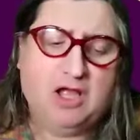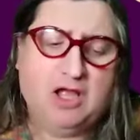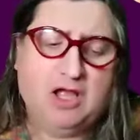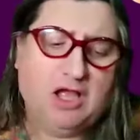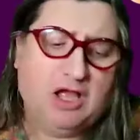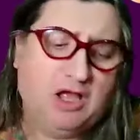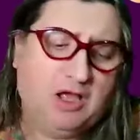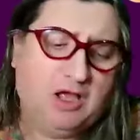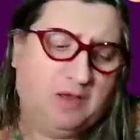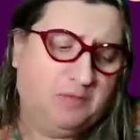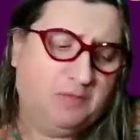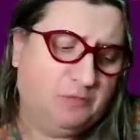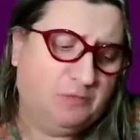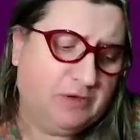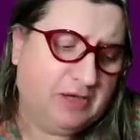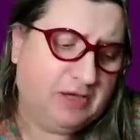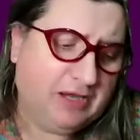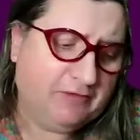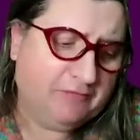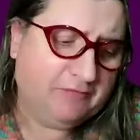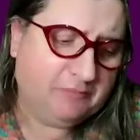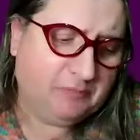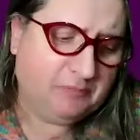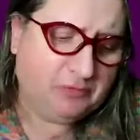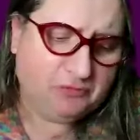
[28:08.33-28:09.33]
We
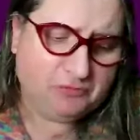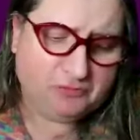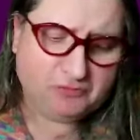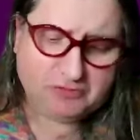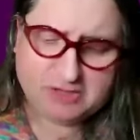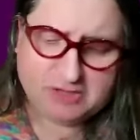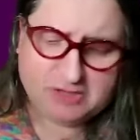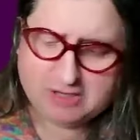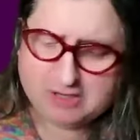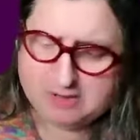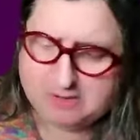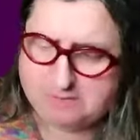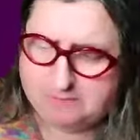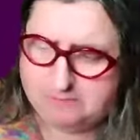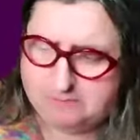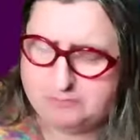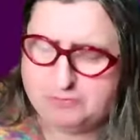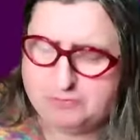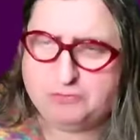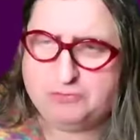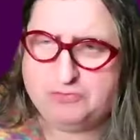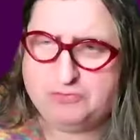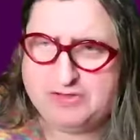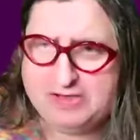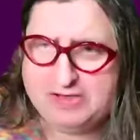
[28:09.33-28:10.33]
have put
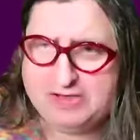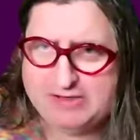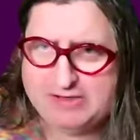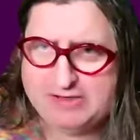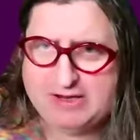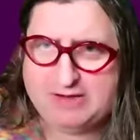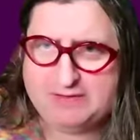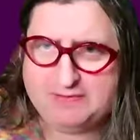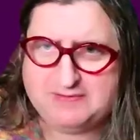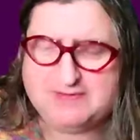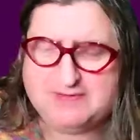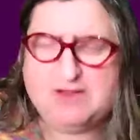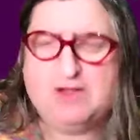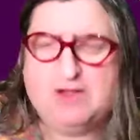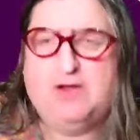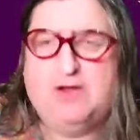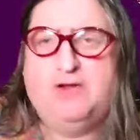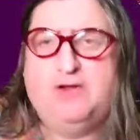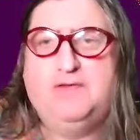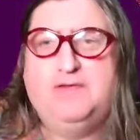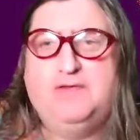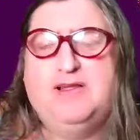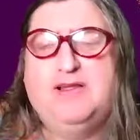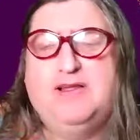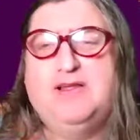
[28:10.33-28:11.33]
your details
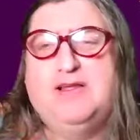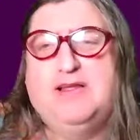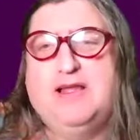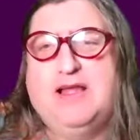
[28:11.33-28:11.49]
on.